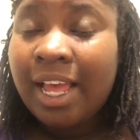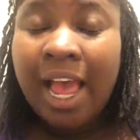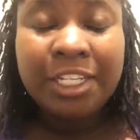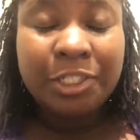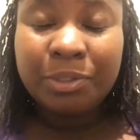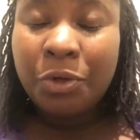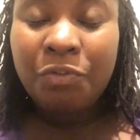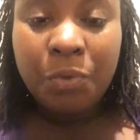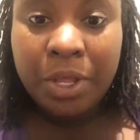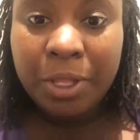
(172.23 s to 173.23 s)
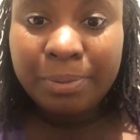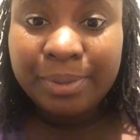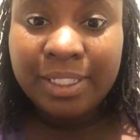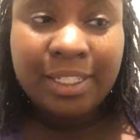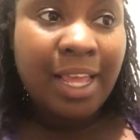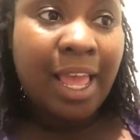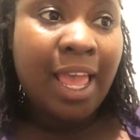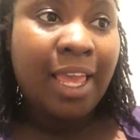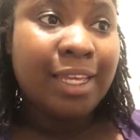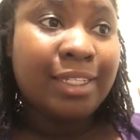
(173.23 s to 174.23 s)
I just was overwhelmed,
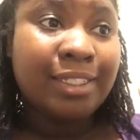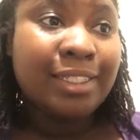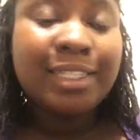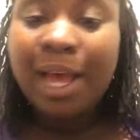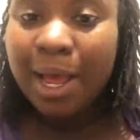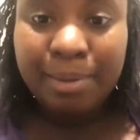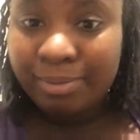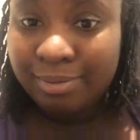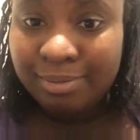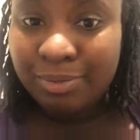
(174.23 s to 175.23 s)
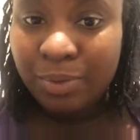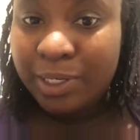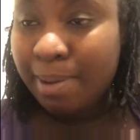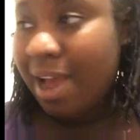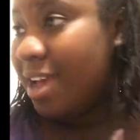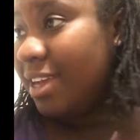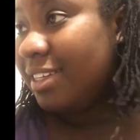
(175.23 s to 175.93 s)
and time went by,